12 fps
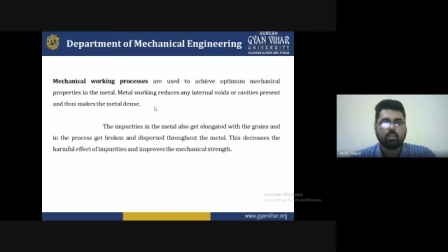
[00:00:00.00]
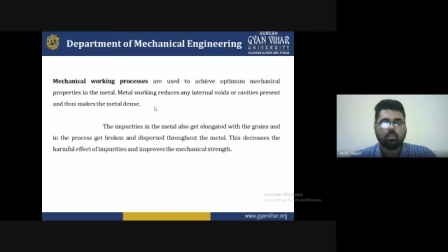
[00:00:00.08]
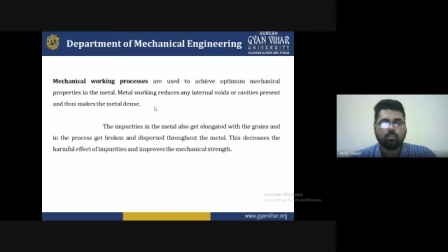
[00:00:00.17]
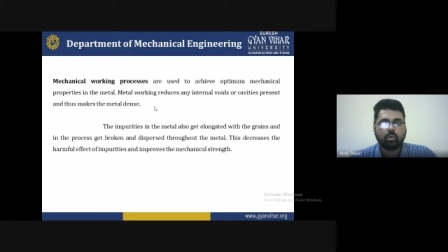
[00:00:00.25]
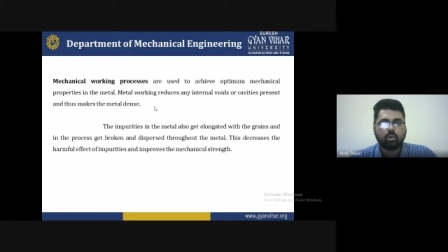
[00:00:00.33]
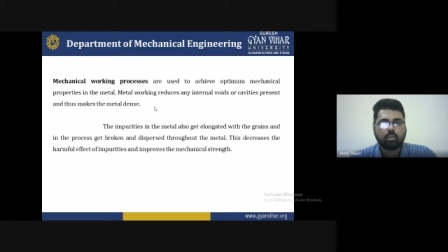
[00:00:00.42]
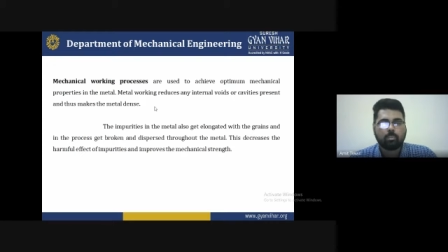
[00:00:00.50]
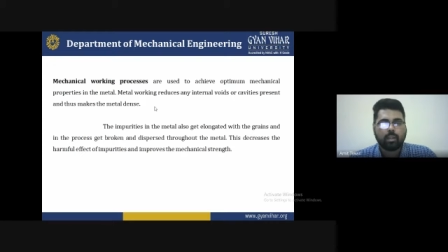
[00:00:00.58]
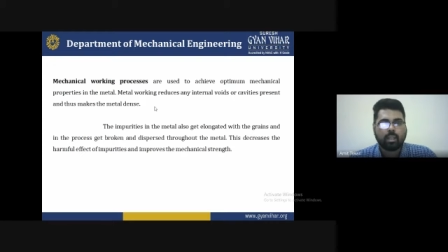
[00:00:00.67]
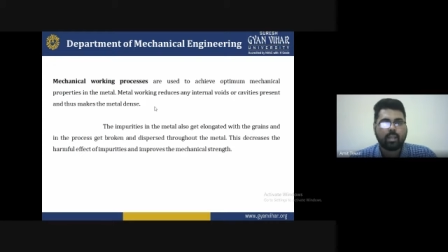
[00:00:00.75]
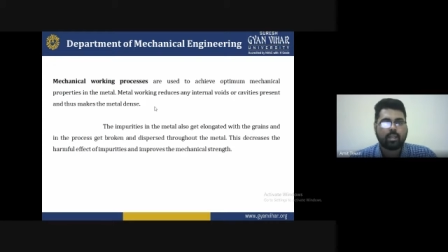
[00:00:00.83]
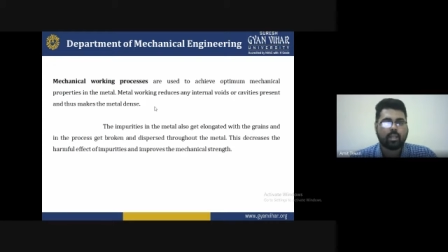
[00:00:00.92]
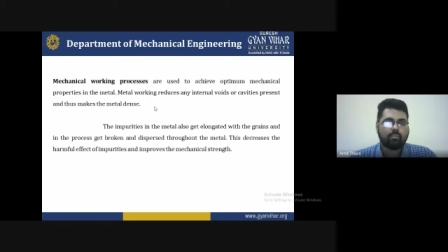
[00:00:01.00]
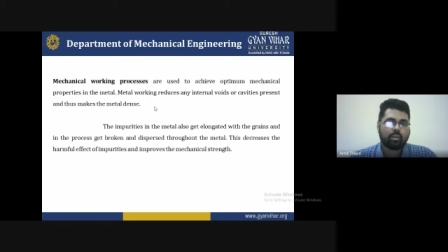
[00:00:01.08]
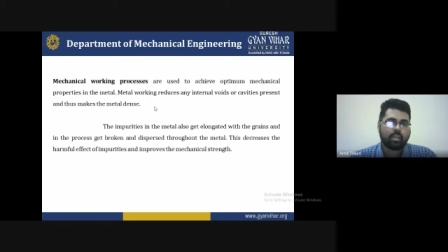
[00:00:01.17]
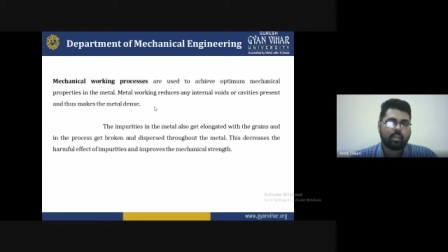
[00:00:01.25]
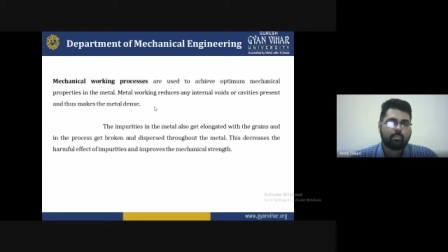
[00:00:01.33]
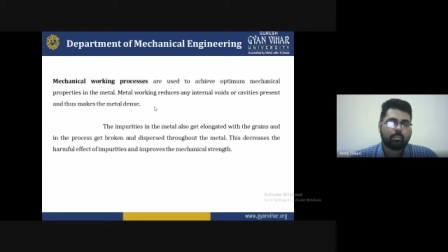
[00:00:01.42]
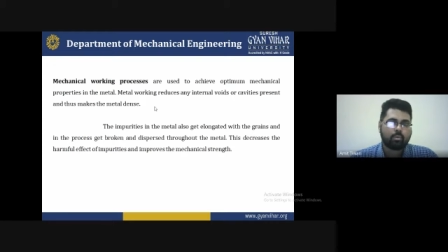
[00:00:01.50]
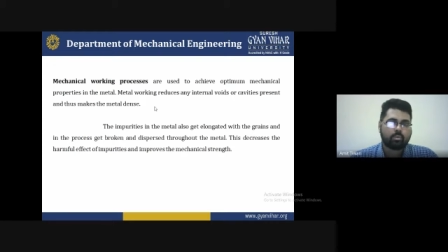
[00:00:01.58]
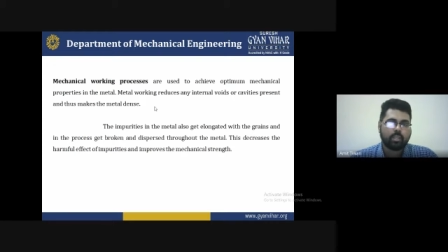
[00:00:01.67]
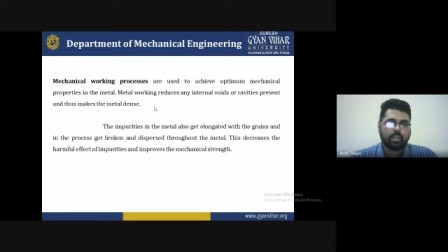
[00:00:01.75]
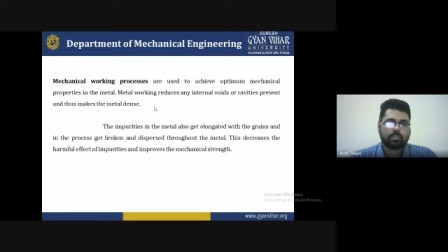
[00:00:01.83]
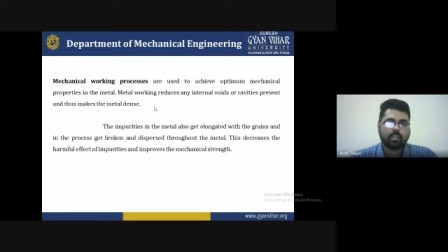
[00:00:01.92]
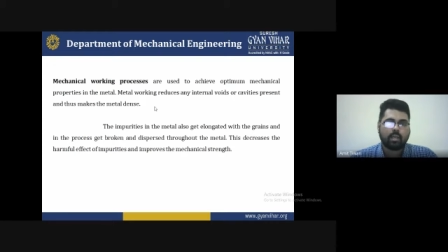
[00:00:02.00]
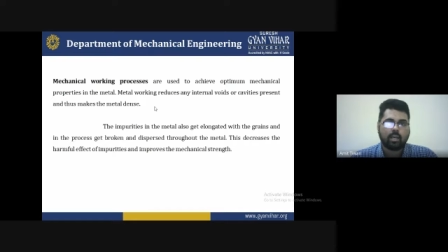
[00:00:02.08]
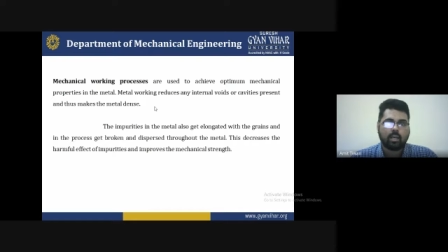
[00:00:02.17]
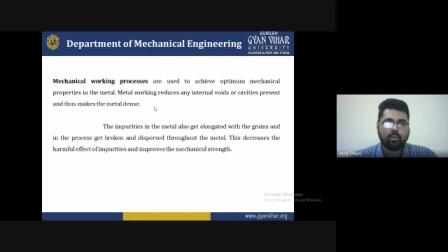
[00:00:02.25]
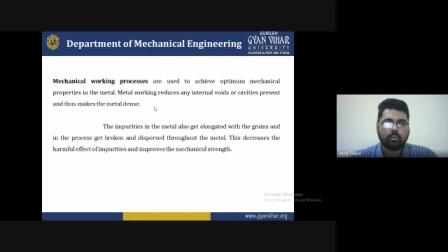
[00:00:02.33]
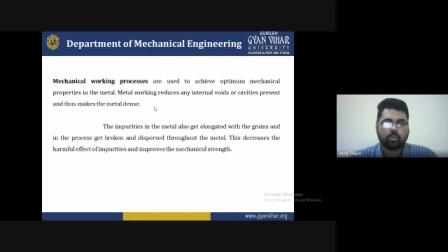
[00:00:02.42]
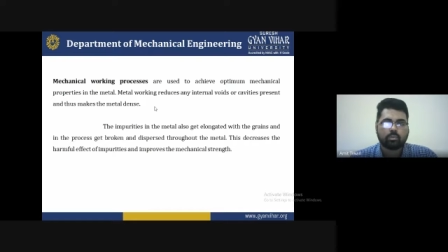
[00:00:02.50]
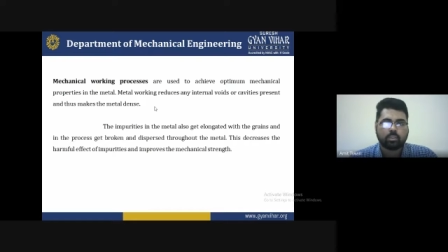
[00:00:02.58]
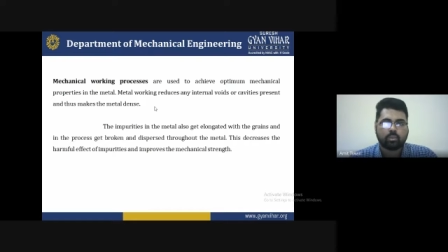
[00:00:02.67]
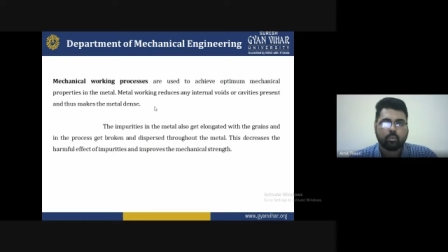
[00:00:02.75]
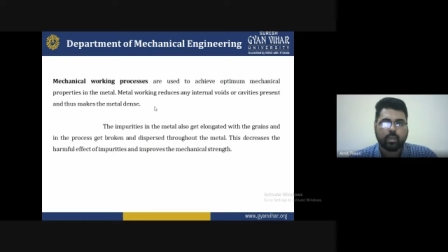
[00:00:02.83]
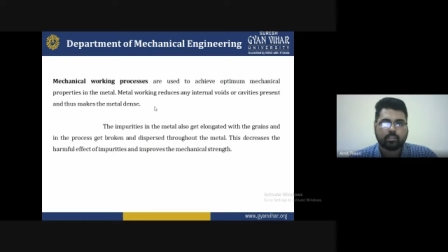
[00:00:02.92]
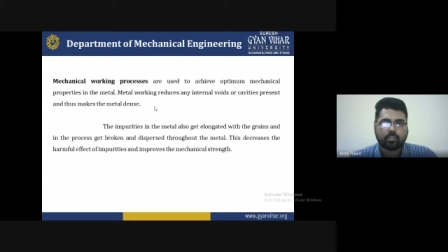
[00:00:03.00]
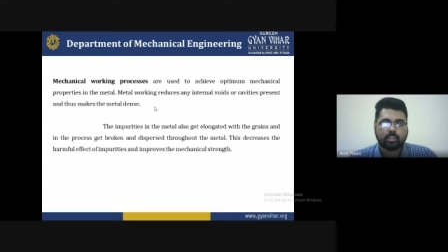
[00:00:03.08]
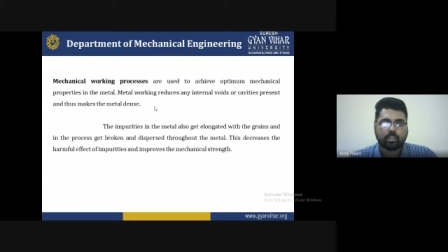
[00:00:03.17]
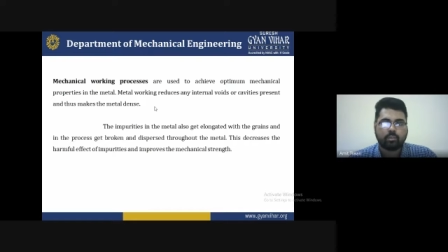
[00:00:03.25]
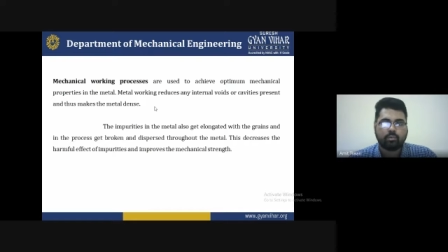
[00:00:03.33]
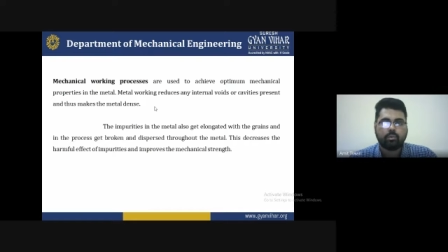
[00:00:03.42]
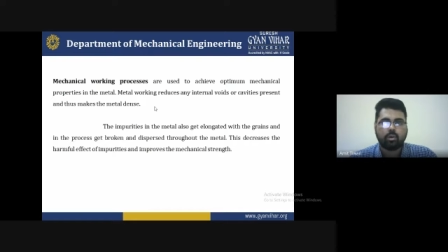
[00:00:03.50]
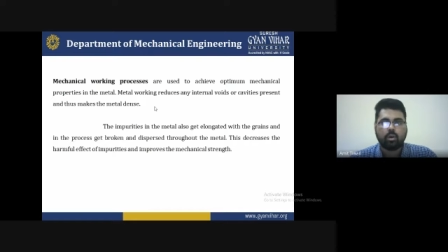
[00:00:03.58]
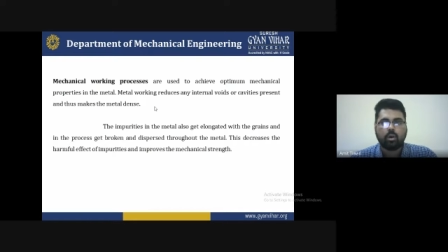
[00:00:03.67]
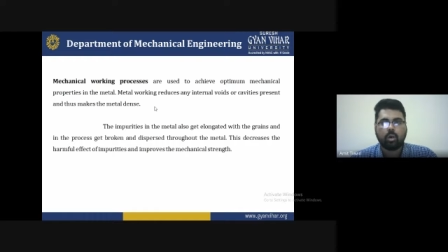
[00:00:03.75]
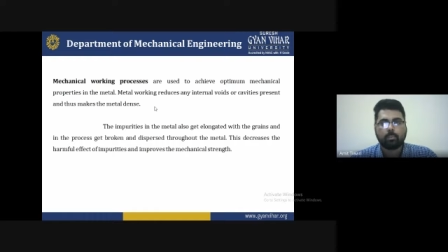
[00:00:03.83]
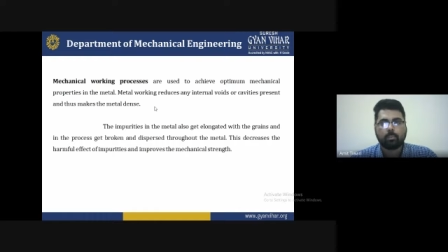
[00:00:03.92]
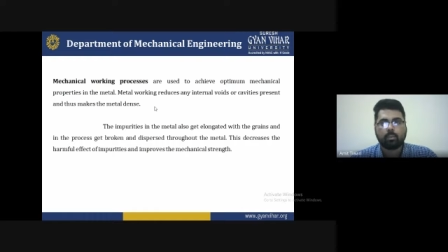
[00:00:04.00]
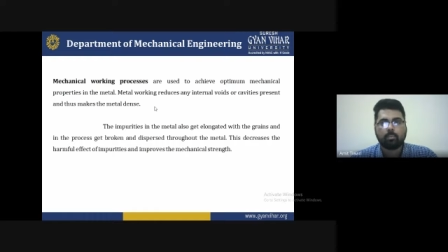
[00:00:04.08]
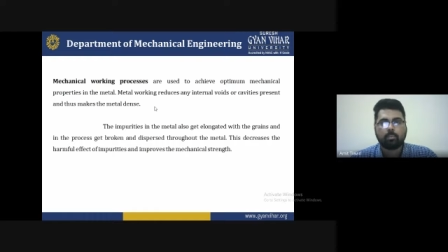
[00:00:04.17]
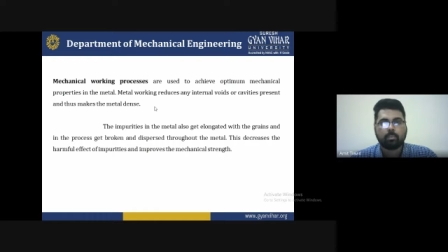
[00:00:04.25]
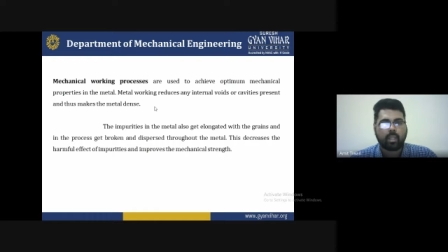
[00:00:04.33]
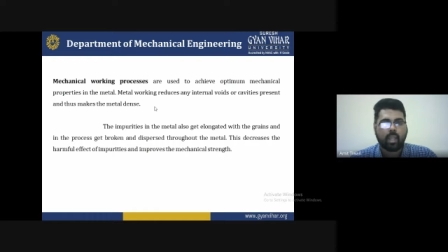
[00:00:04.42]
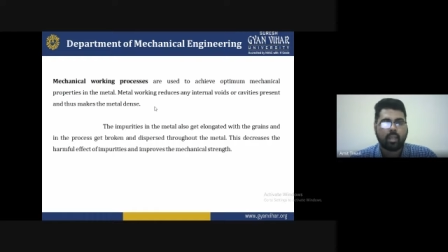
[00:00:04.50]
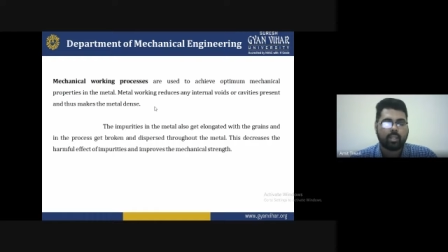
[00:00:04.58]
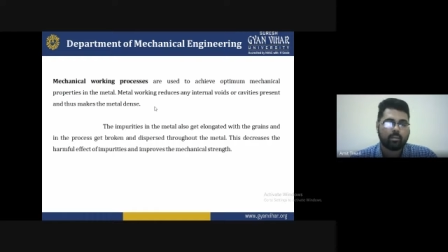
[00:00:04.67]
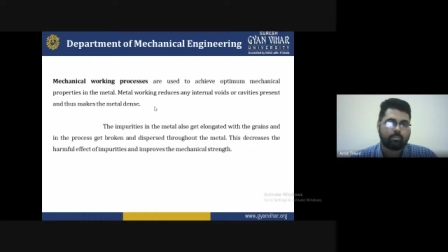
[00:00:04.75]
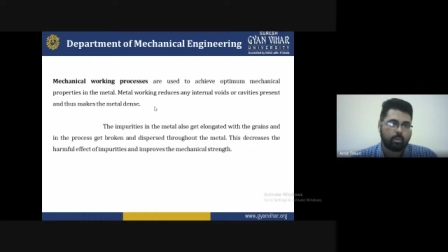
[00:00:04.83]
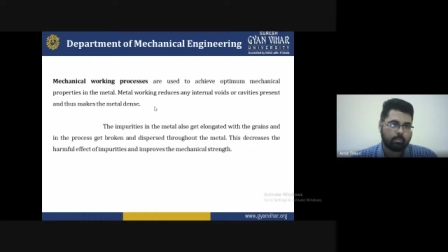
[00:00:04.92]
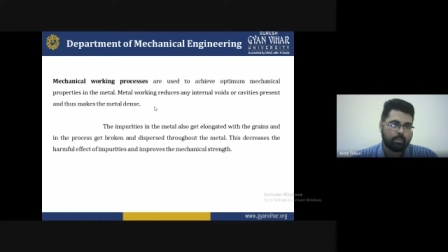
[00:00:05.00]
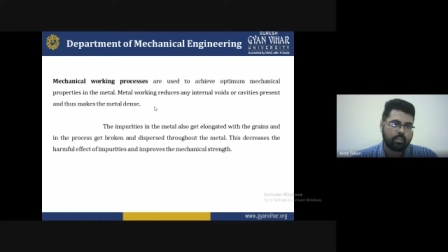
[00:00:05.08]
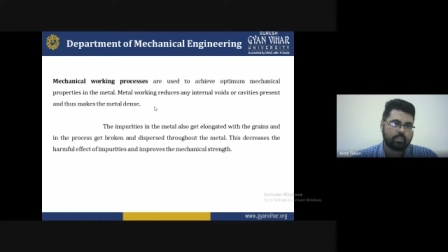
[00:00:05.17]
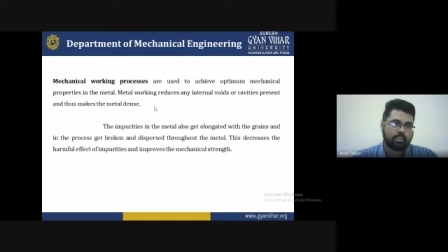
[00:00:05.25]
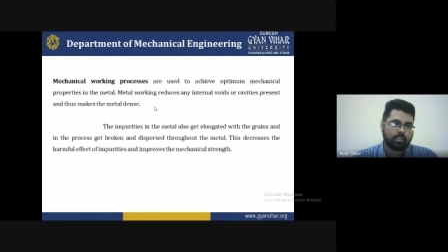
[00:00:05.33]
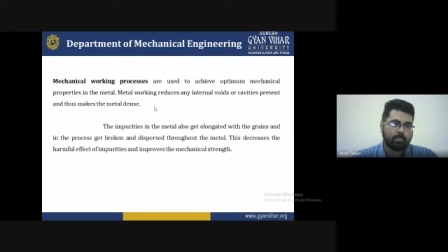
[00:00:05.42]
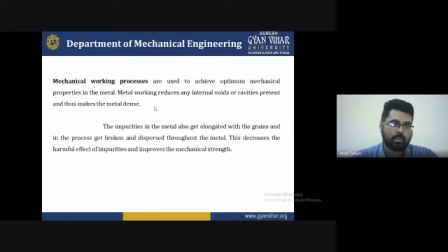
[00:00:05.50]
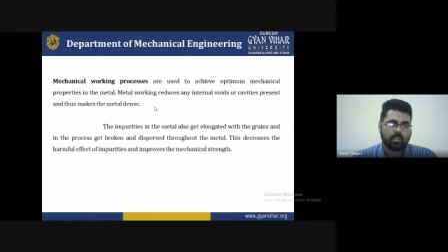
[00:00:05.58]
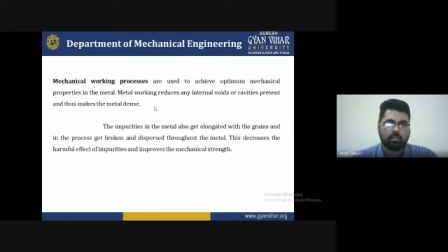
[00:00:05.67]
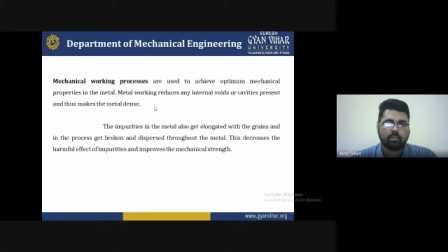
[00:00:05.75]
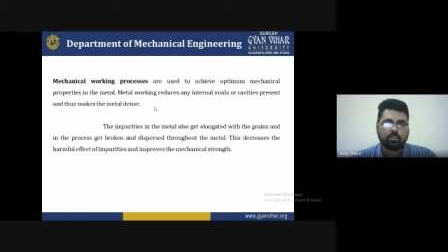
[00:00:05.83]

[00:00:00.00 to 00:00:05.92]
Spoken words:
For the mechanical working process are used to achieve optimum mechanical properties in the metal.